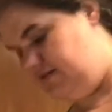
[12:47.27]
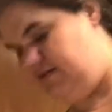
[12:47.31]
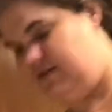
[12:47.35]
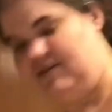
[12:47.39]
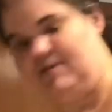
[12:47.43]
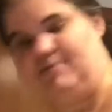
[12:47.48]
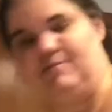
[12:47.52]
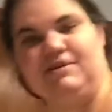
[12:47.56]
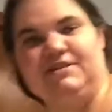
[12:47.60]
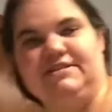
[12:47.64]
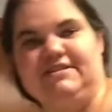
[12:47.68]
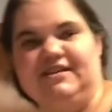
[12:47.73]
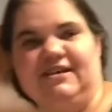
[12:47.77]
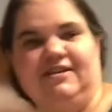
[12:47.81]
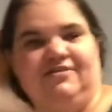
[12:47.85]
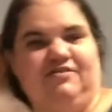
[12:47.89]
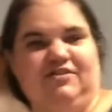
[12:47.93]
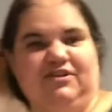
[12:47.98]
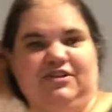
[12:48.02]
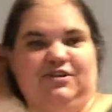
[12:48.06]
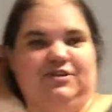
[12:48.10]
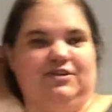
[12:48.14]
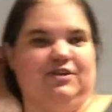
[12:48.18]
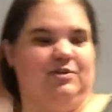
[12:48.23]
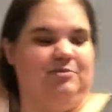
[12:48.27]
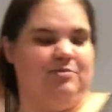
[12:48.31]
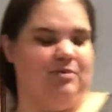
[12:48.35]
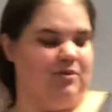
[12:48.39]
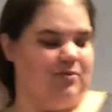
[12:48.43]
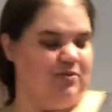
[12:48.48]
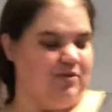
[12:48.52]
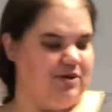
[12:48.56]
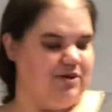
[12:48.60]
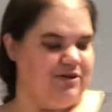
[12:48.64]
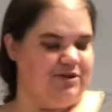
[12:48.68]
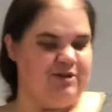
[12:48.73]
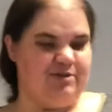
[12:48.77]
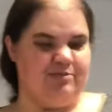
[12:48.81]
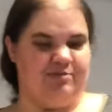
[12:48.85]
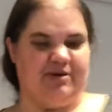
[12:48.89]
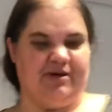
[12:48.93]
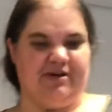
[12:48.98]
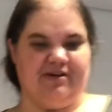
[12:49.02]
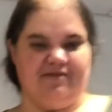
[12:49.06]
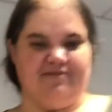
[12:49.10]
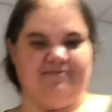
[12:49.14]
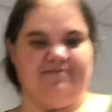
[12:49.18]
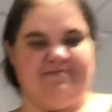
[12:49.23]
it definitely could have been worse,
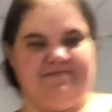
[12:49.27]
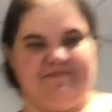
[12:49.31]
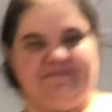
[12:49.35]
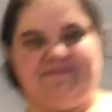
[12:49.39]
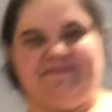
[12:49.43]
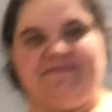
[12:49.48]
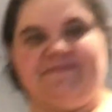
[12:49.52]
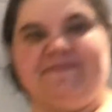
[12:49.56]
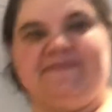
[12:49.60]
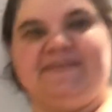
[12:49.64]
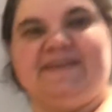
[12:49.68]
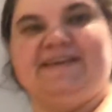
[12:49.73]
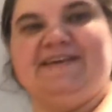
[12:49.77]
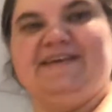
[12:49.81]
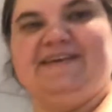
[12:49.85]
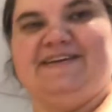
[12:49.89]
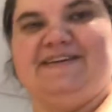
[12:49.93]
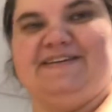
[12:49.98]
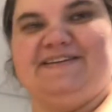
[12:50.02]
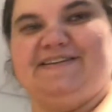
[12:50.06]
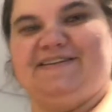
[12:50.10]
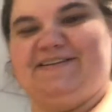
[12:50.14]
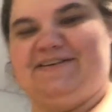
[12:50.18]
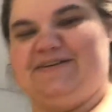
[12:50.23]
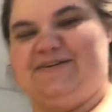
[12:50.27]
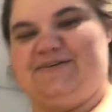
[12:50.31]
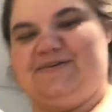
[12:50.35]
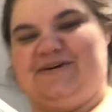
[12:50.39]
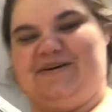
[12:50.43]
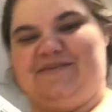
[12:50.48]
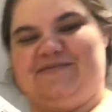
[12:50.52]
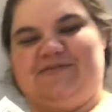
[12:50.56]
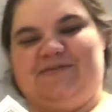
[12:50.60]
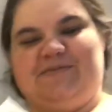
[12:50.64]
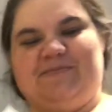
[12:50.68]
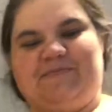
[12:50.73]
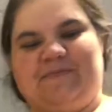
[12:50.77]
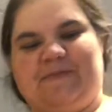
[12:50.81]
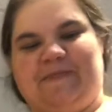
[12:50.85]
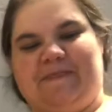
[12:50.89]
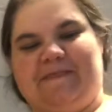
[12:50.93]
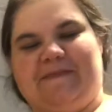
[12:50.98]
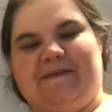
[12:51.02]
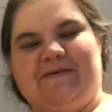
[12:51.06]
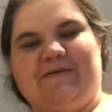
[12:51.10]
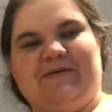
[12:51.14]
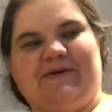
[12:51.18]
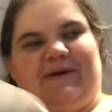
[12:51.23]
but there you have it.
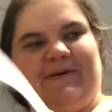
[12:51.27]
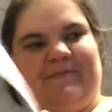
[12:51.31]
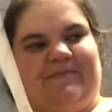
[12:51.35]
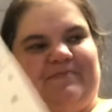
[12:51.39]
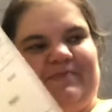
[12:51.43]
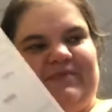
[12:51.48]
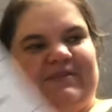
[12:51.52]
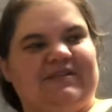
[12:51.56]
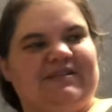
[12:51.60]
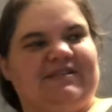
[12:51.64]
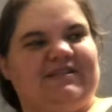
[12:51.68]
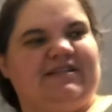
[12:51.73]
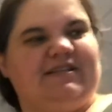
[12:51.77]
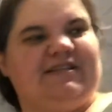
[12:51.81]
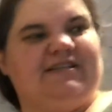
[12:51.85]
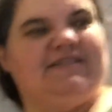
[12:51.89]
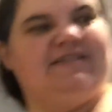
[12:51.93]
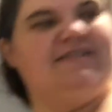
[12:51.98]
Okay, this is